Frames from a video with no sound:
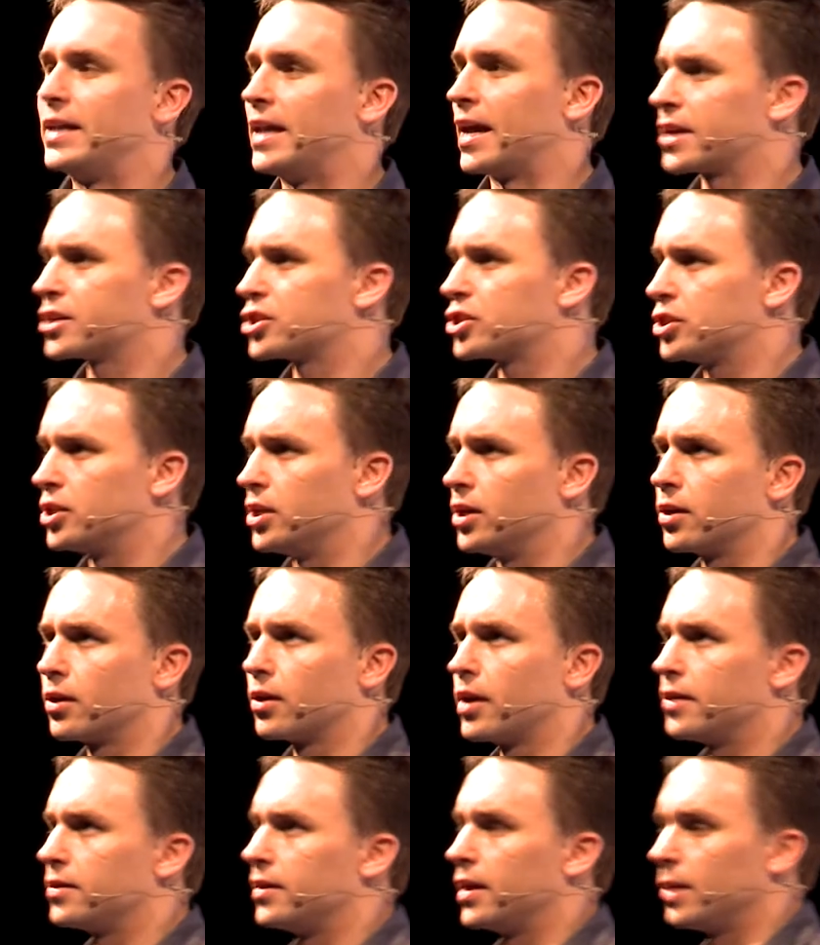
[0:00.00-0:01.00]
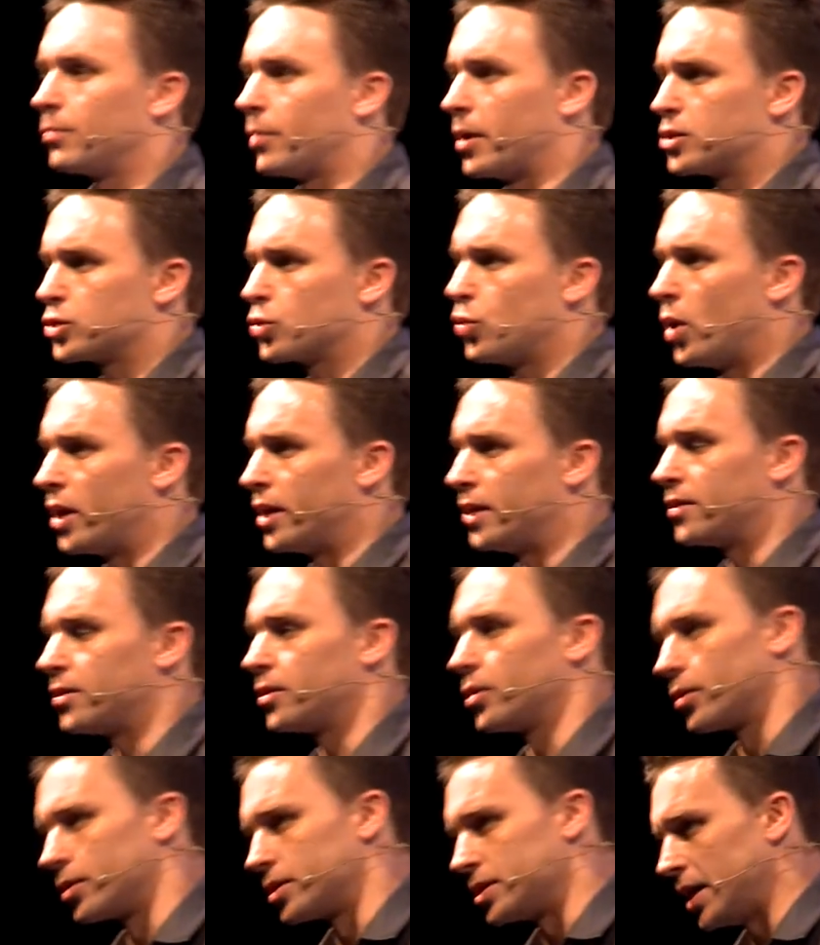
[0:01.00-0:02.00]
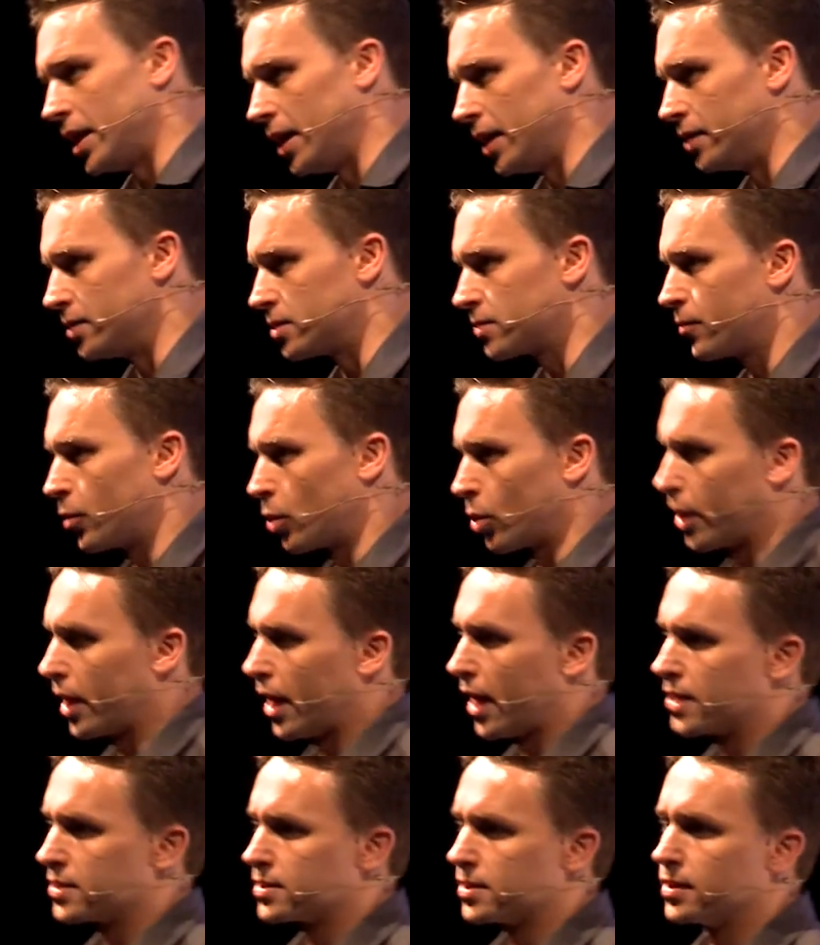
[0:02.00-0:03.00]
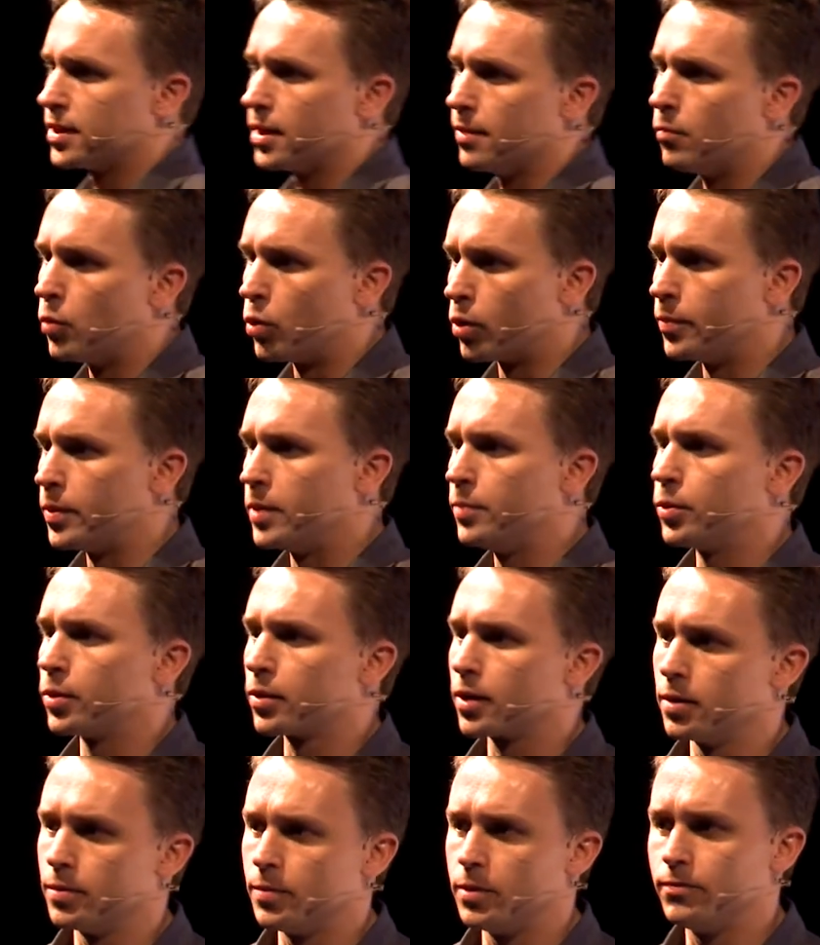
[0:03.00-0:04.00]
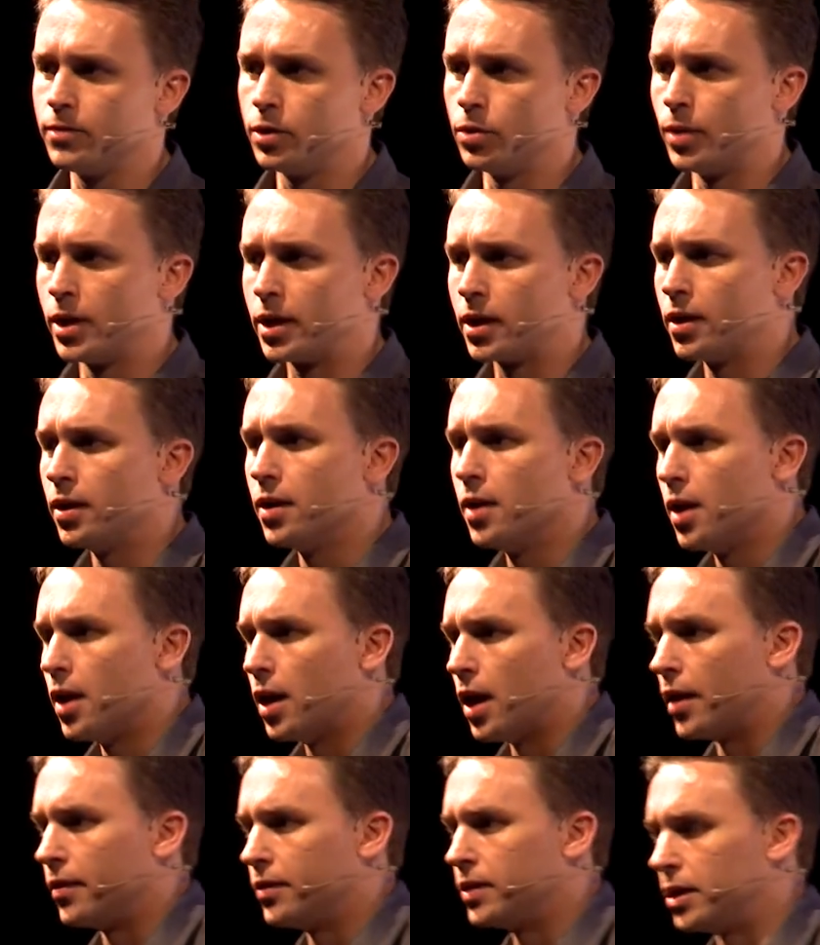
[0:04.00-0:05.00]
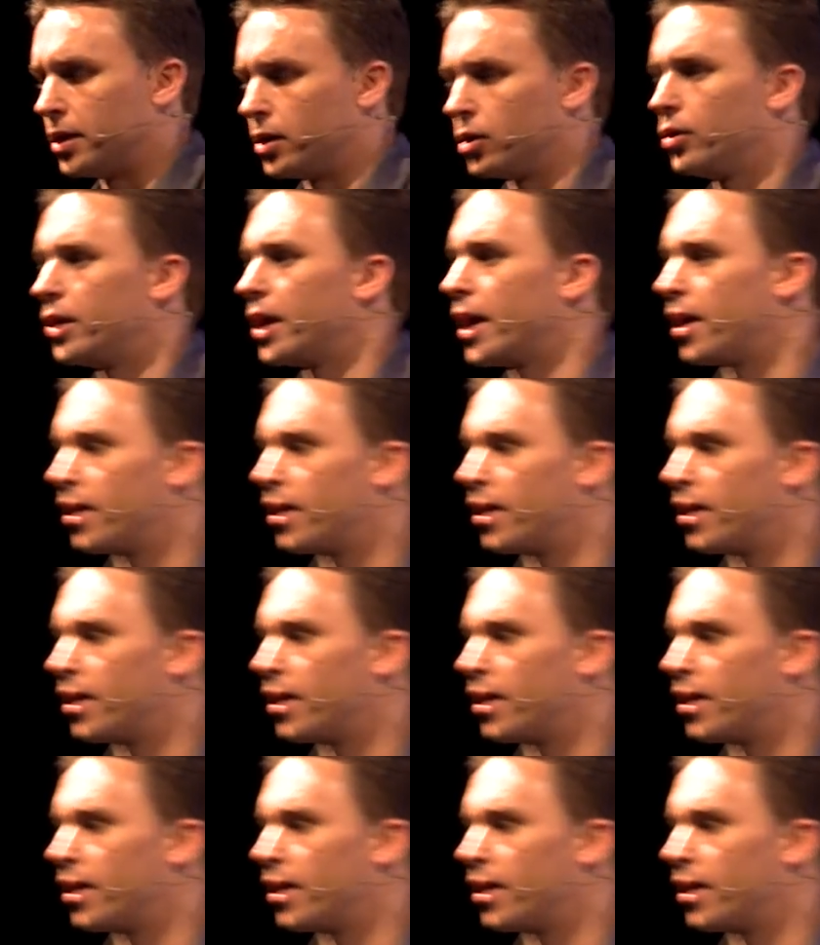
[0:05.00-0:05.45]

next year, I think, by 2013, it's forecasted that more people are going to be viewing the internet